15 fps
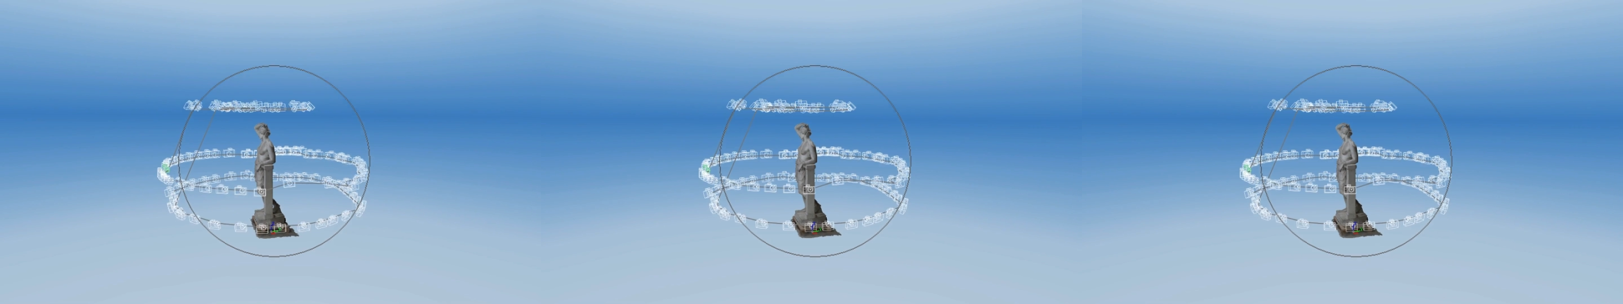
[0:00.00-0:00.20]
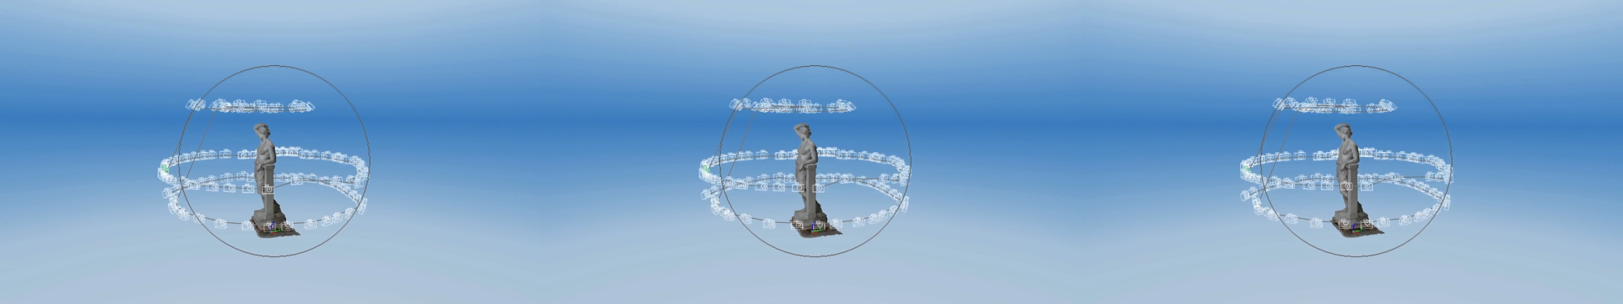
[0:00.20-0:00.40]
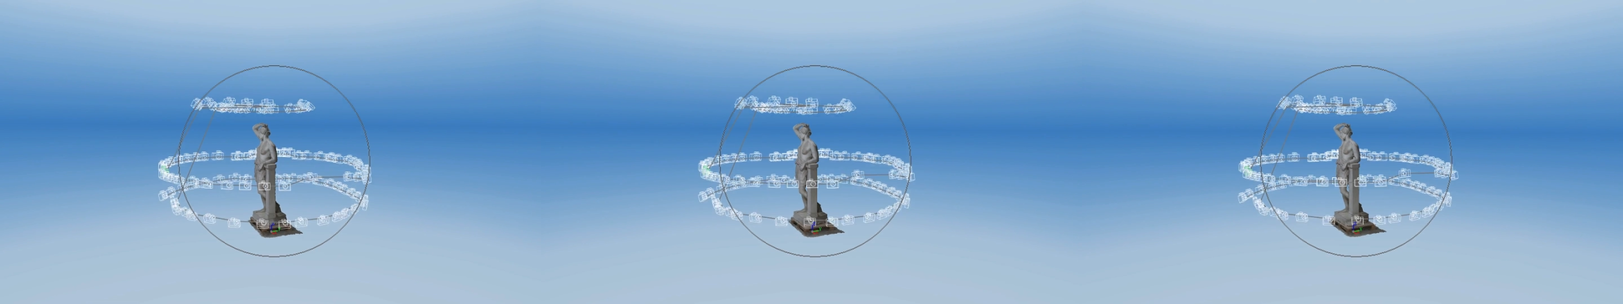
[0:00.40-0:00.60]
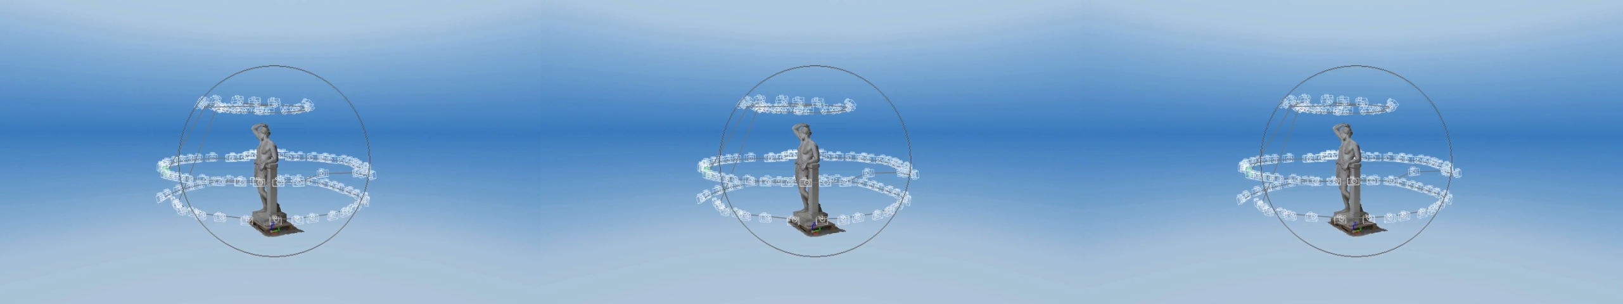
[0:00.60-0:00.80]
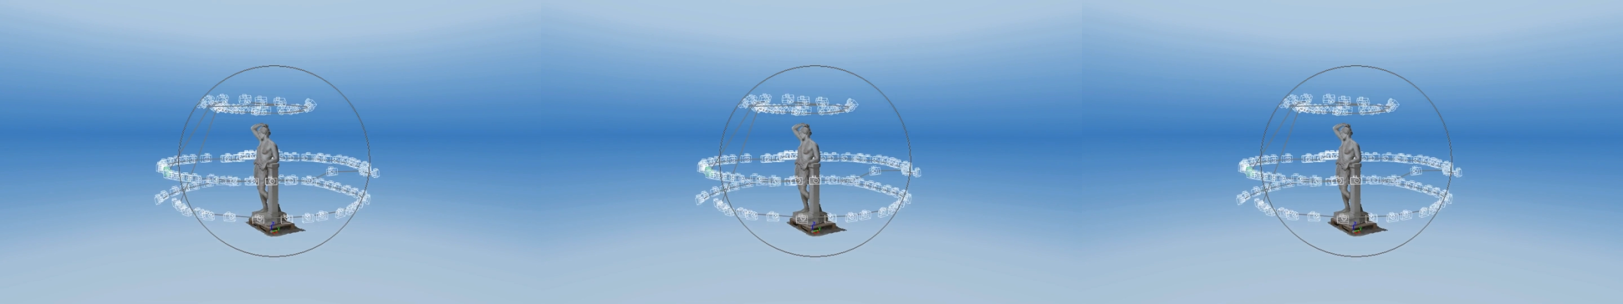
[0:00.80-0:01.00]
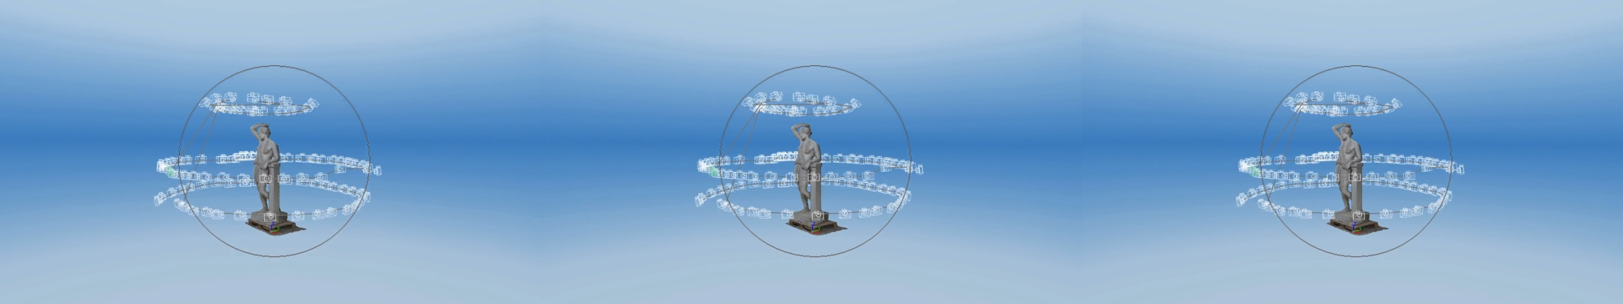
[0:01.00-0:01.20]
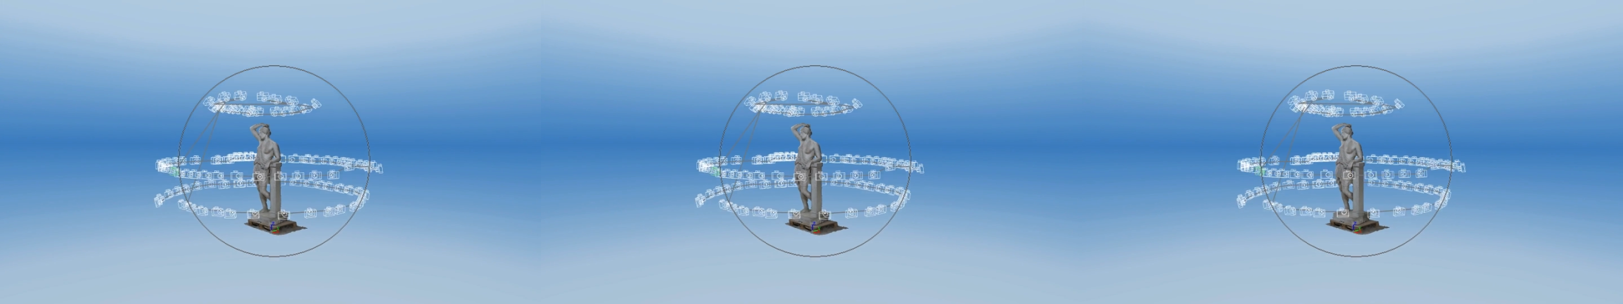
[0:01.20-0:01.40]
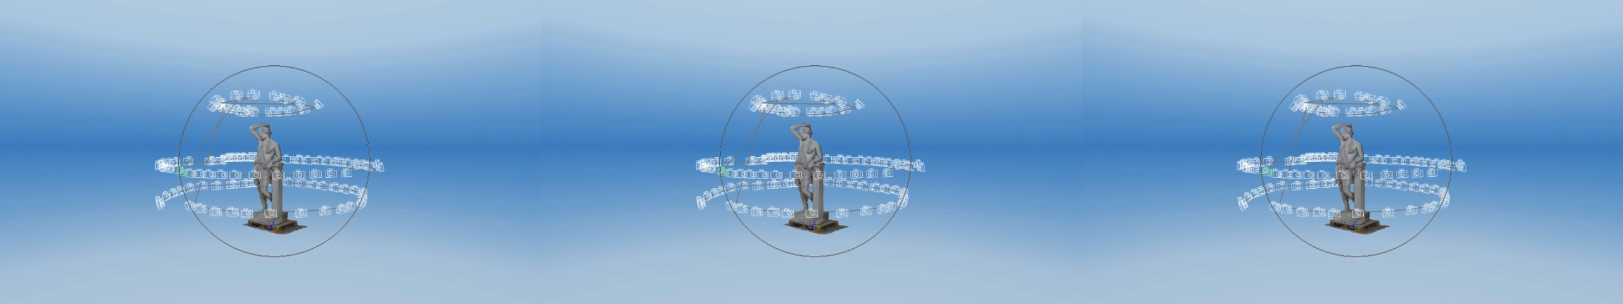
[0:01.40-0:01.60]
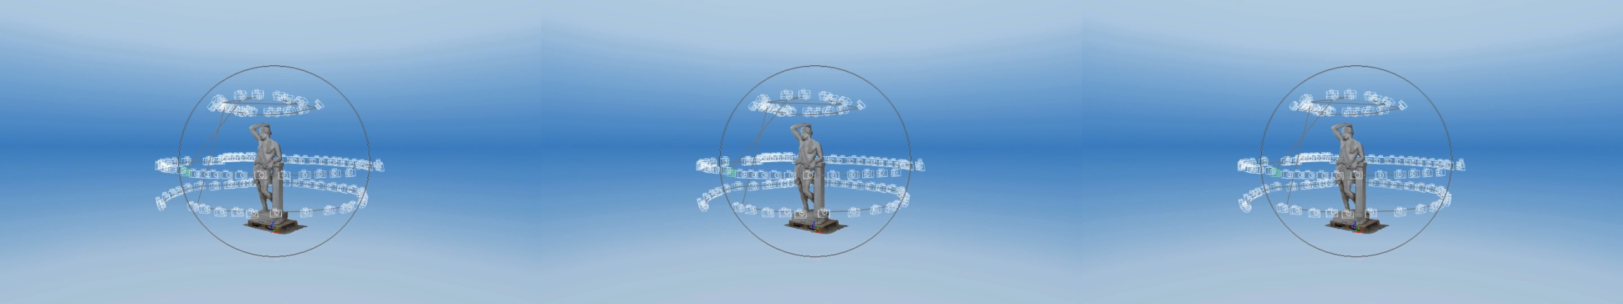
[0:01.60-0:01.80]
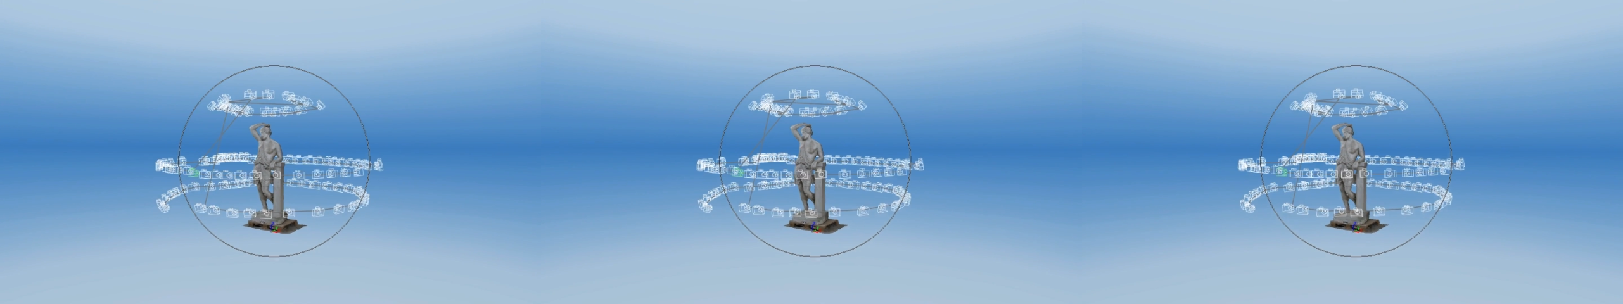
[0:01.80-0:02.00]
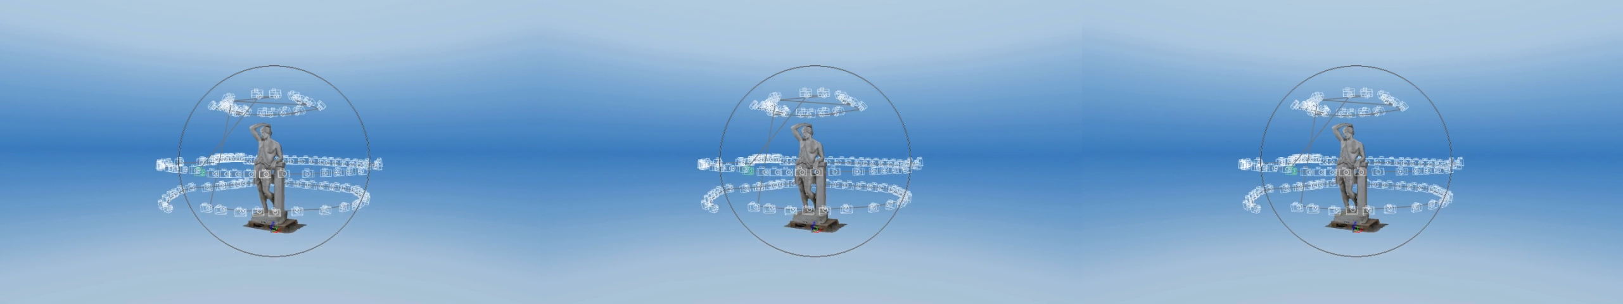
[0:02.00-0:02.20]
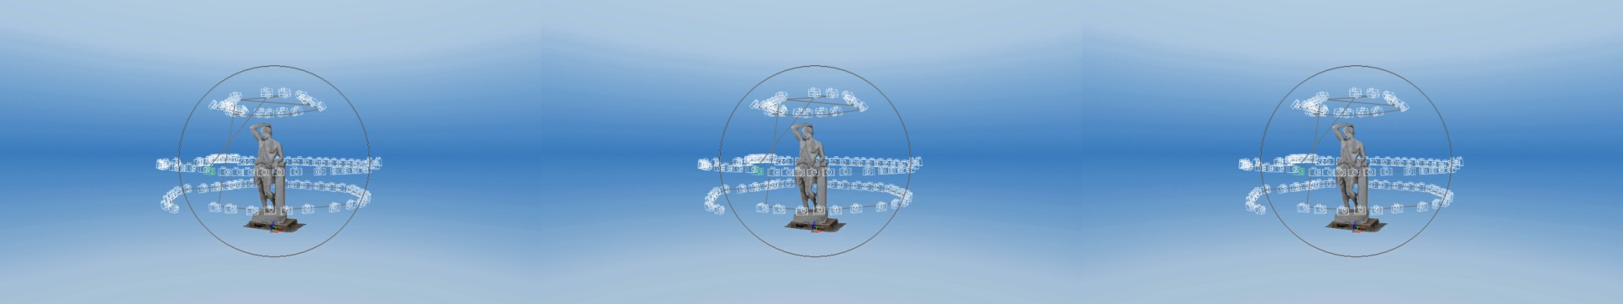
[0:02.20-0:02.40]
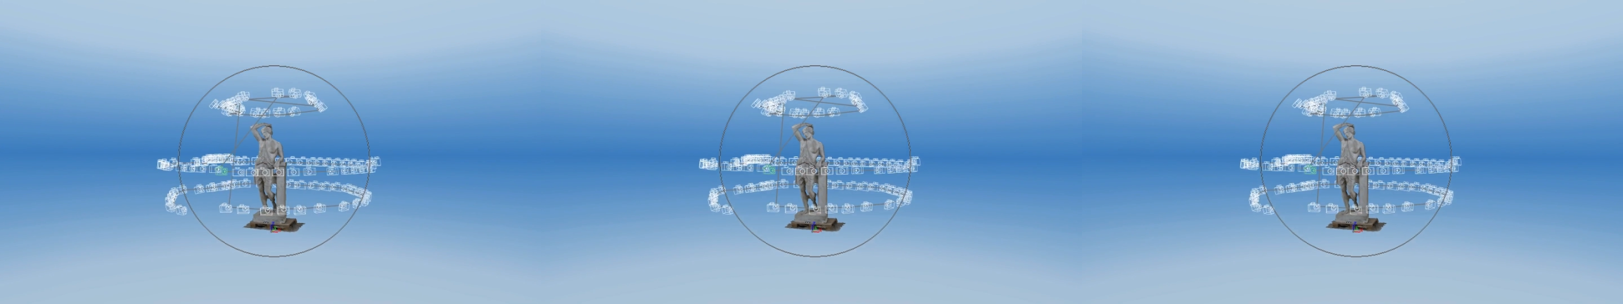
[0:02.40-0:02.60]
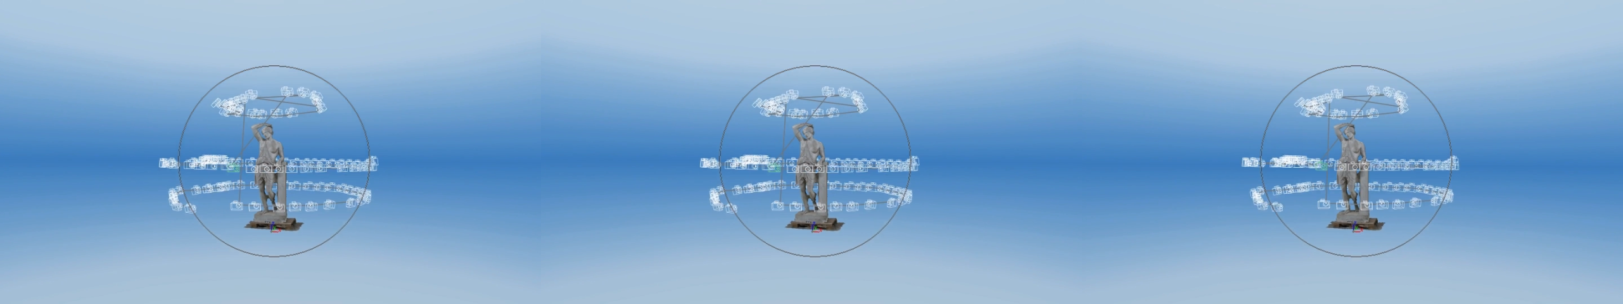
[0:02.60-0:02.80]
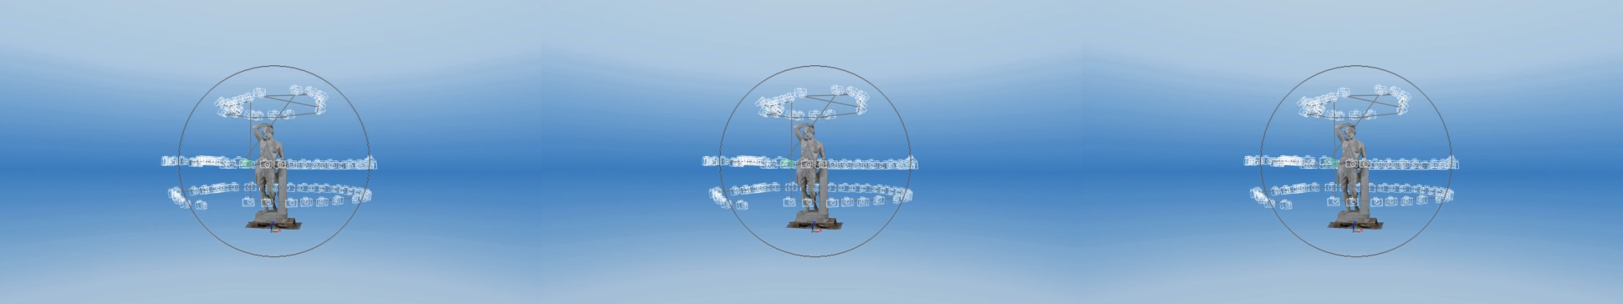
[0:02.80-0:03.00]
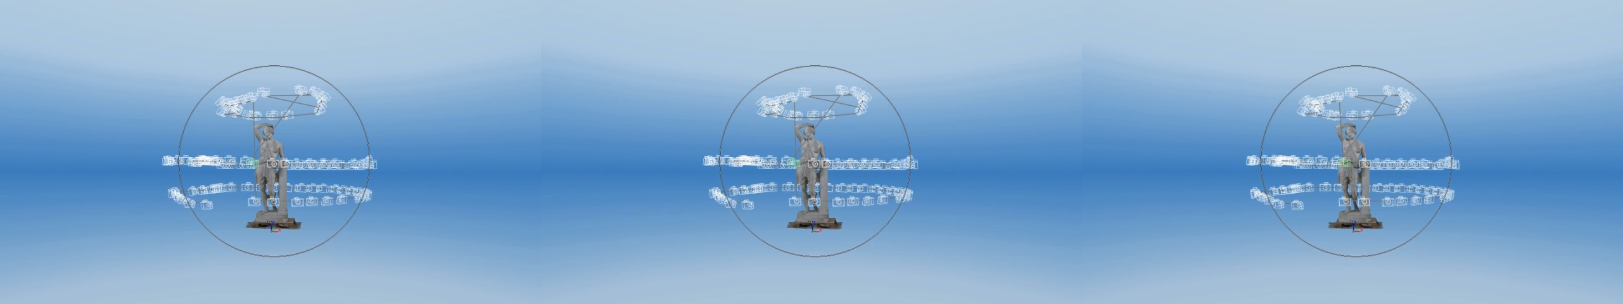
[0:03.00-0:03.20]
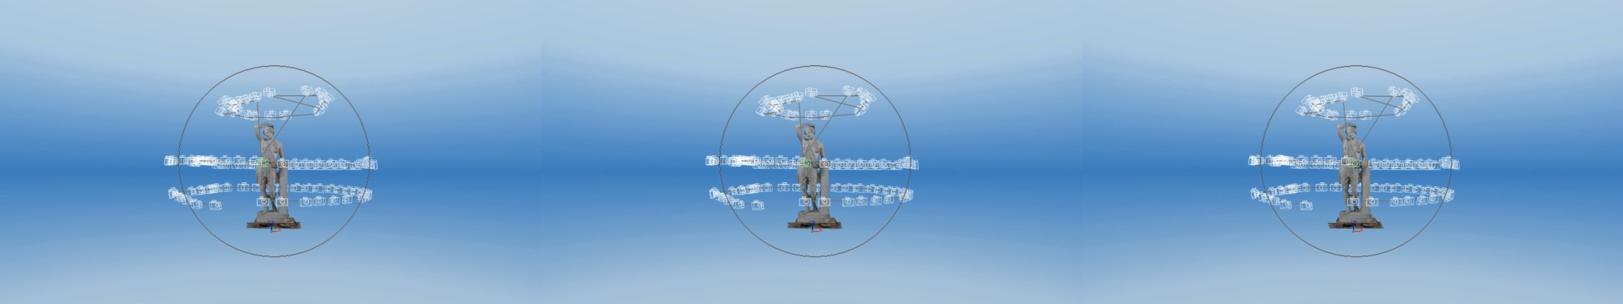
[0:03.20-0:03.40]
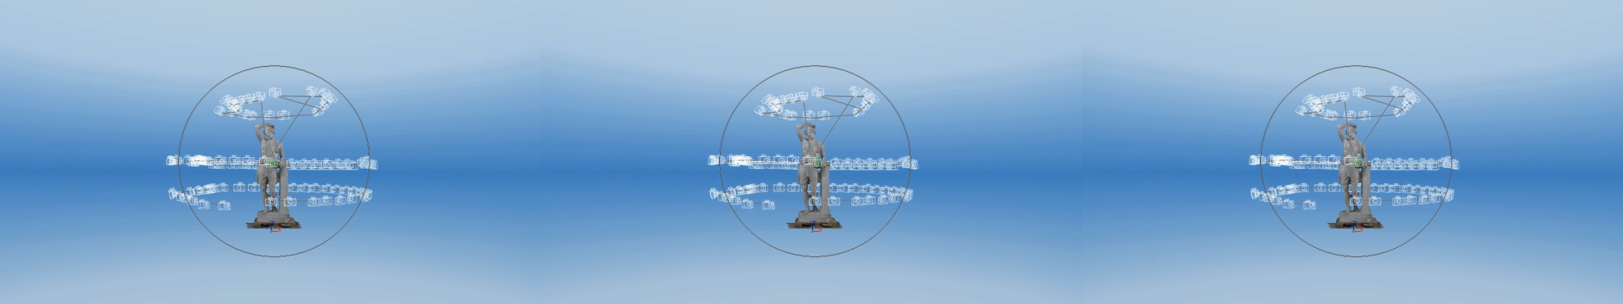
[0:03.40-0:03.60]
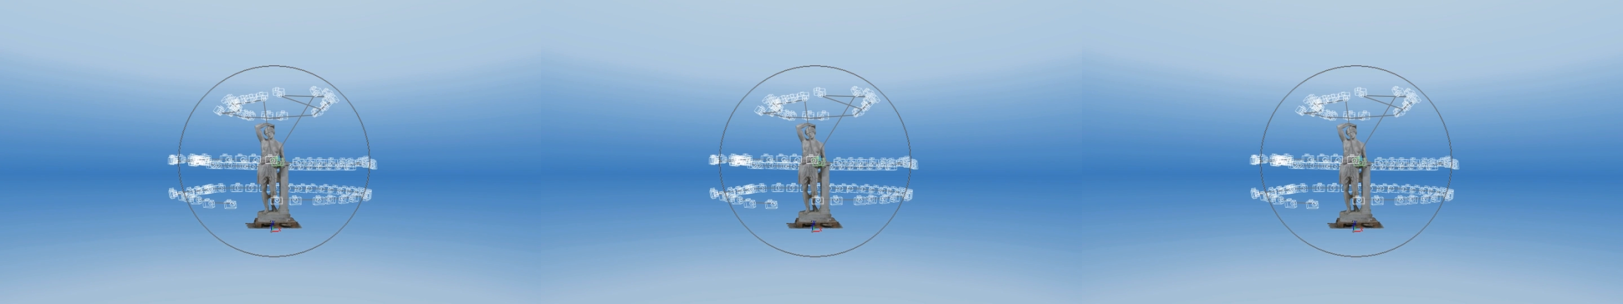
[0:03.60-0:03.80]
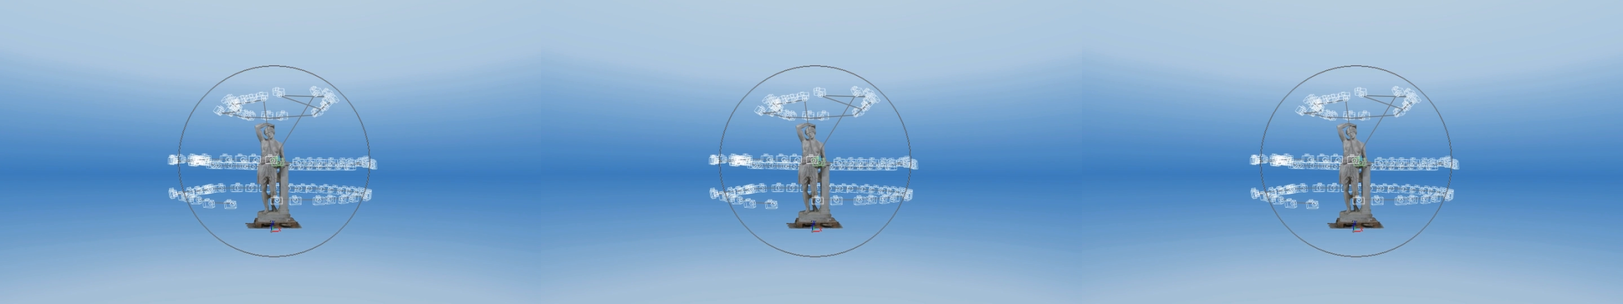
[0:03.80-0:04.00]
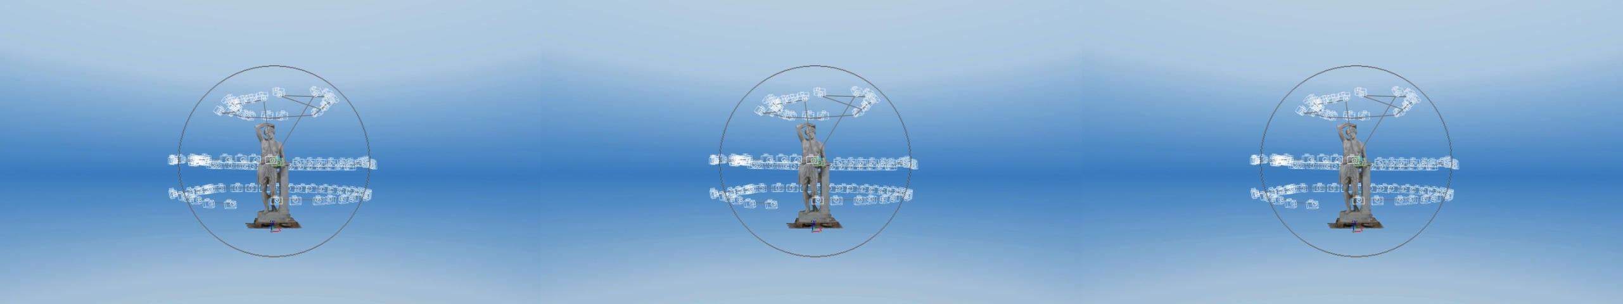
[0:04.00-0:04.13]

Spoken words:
(no speaker visible)